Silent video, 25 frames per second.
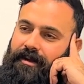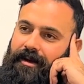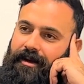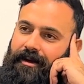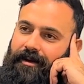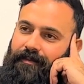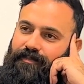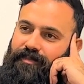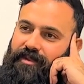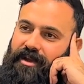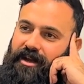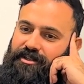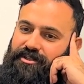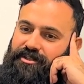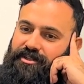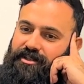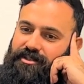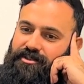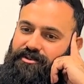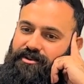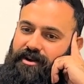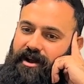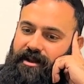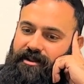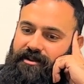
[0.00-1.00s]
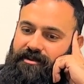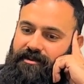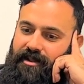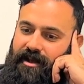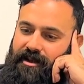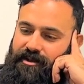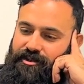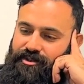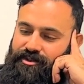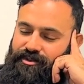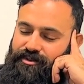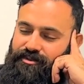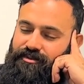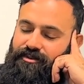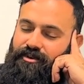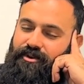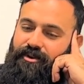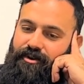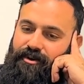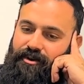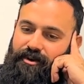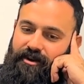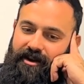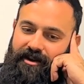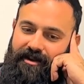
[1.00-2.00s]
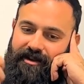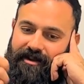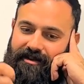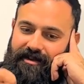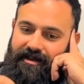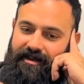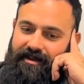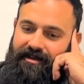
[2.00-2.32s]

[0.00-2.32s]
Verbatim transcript: Um, not just try to like shoehorn,